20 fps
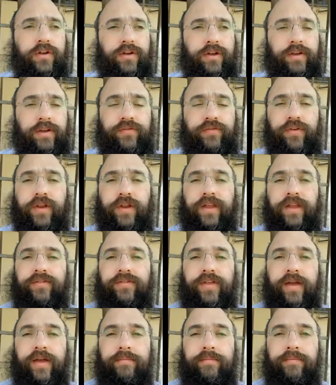forgive
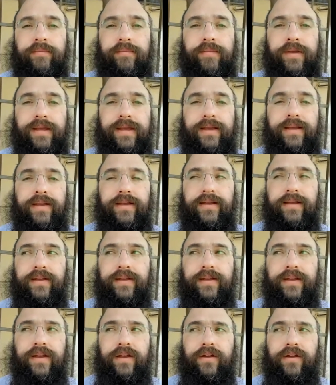them?"
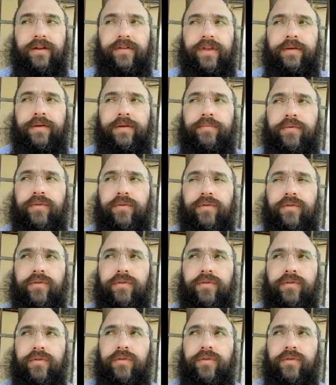Here the Hebrew